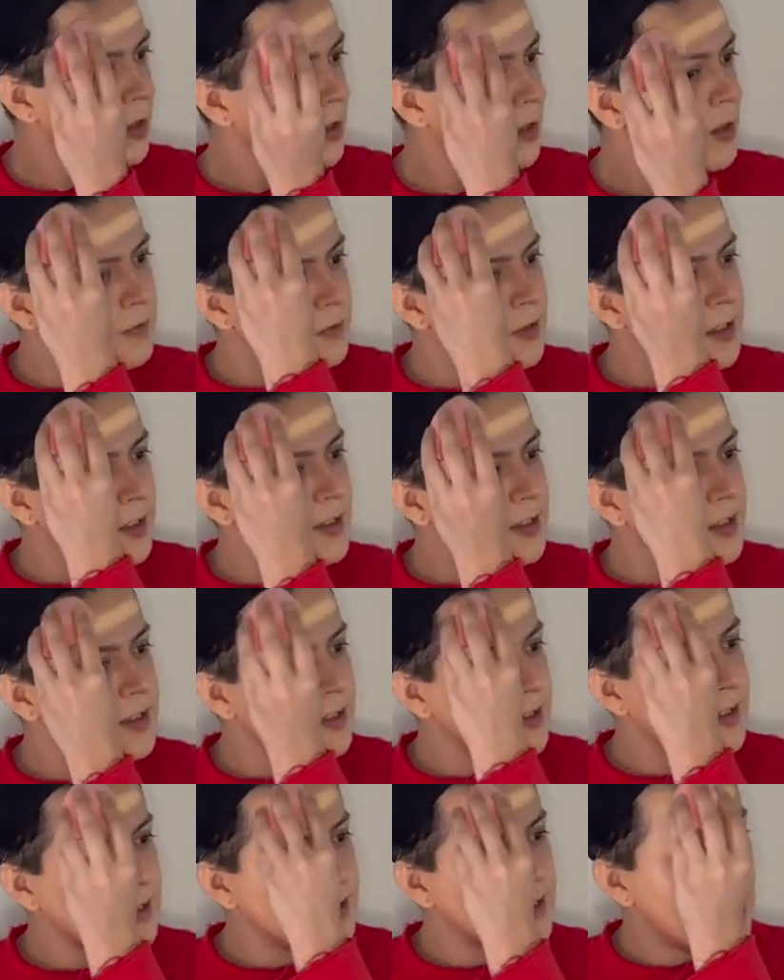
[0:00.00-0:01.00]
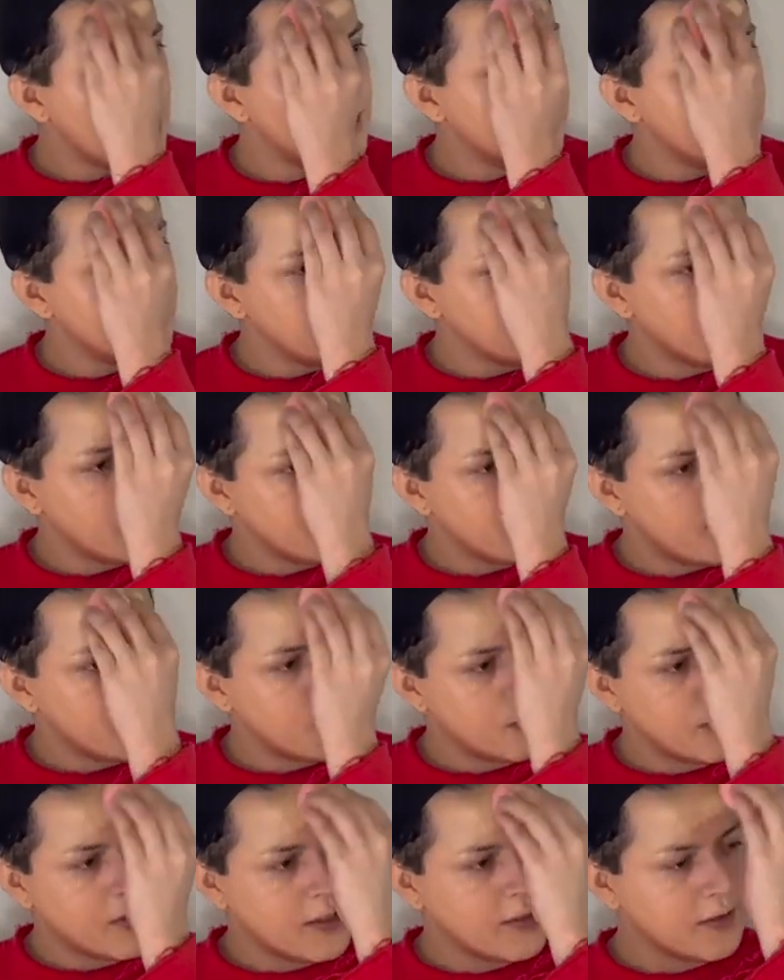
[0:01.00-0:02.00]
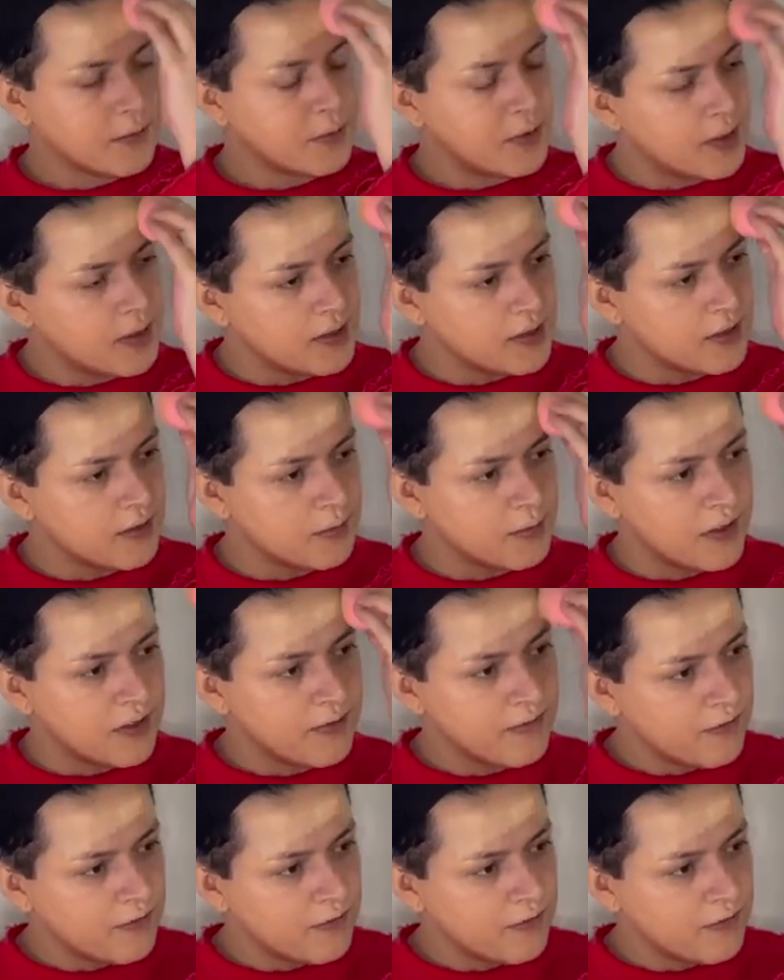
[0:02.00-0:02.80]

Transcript: Really, the tapping method with the sponge is my